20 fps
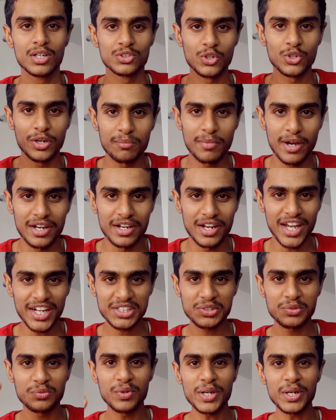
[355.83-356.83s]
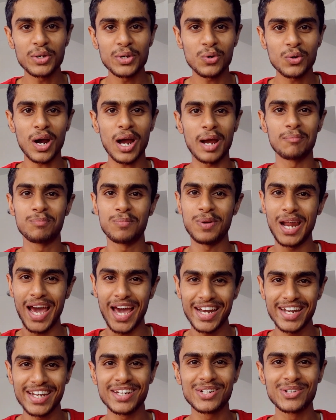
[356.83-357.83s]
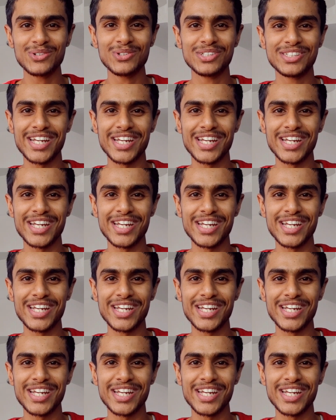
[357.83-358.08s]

So in my next video, I'm planning to